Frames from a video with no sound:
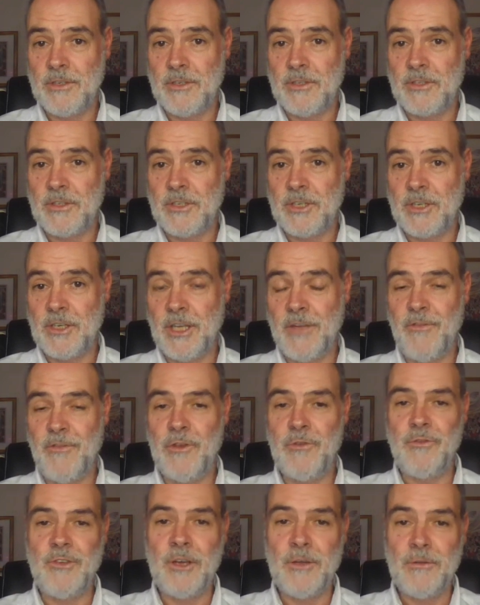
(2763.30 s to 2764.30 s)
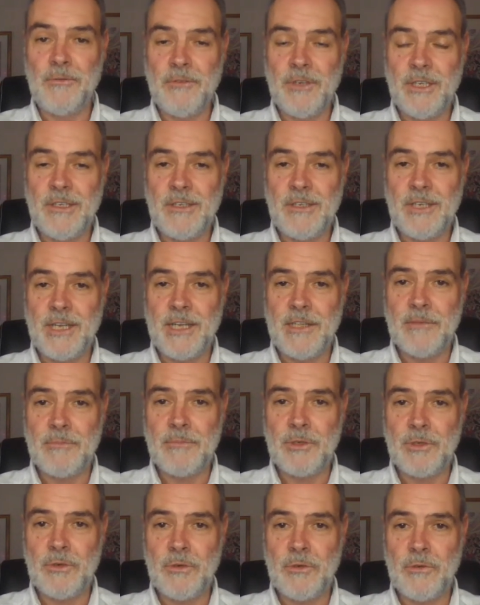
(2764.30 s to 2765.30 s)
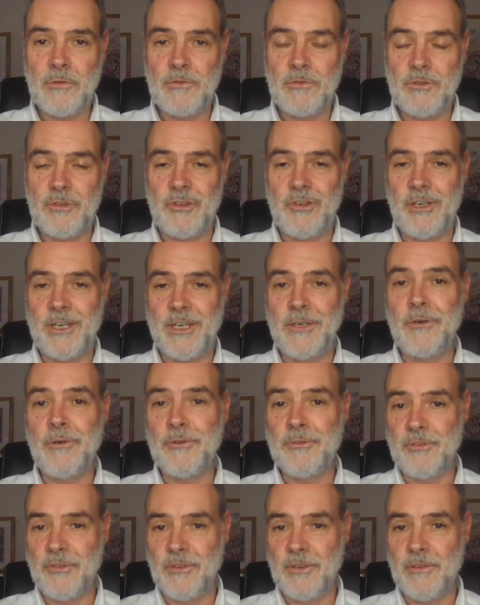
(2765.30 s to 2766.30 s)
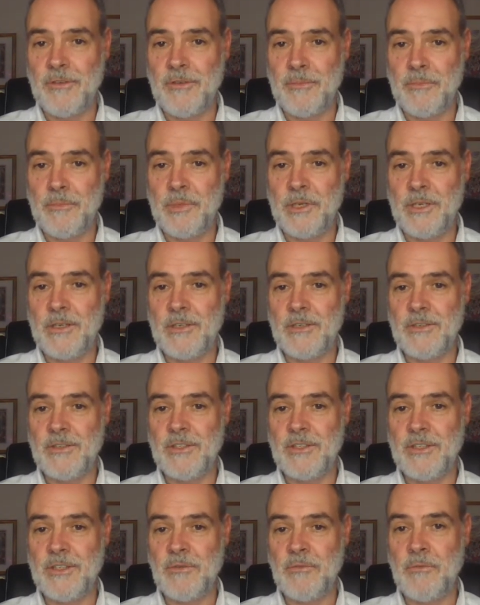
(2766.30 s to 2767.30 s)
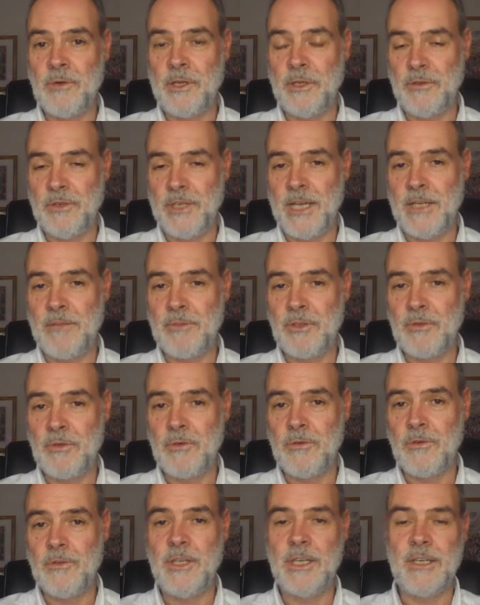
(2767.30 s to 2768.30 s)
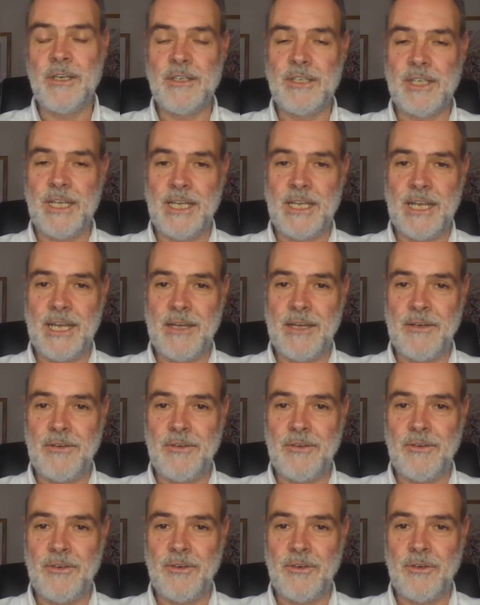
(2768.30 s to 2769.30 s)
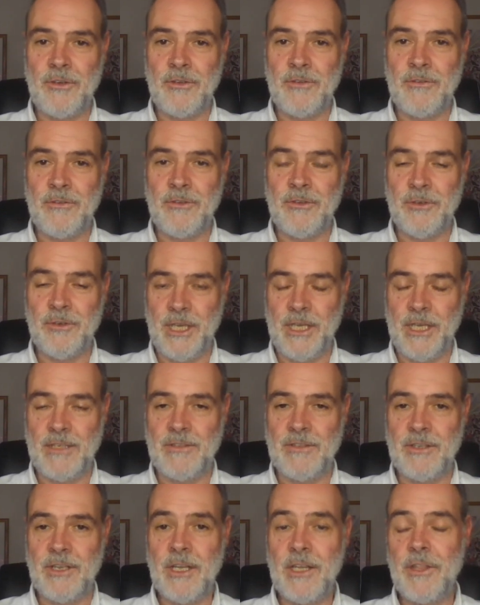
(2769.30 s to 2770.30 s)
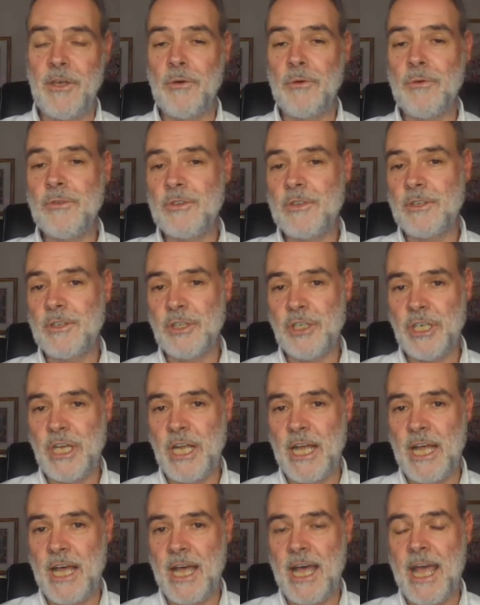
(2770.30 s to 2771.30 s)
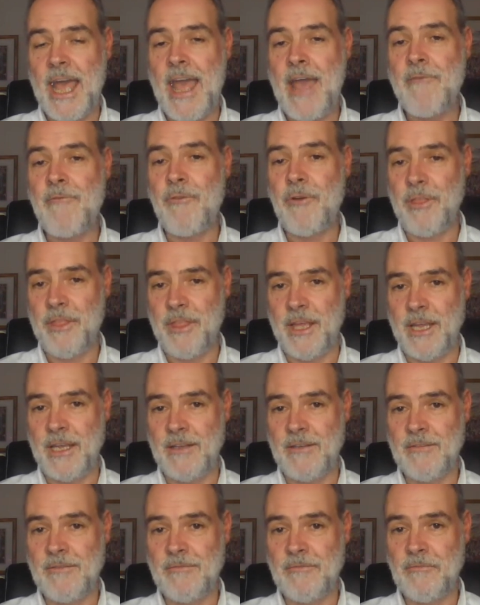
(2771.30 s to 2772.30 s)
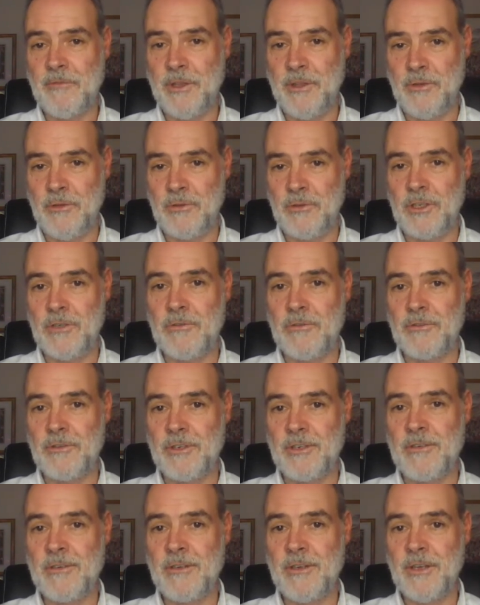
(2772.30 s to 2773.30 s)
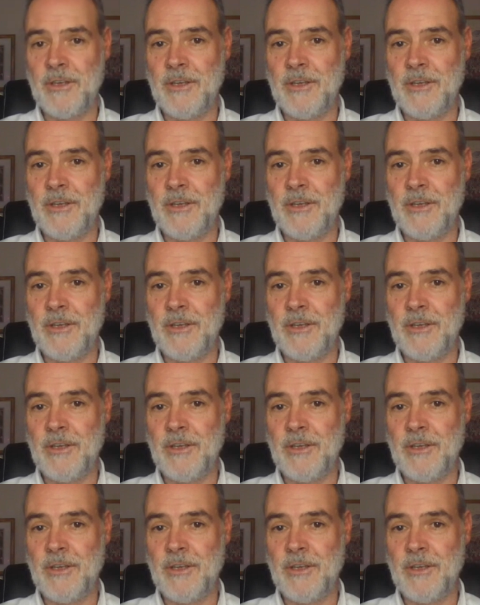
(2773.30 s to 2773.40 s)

so if you don't need to take them to court, try not to, because mm. when you take them to court, they're going to take it out on your kids. They're also going to share everything with your children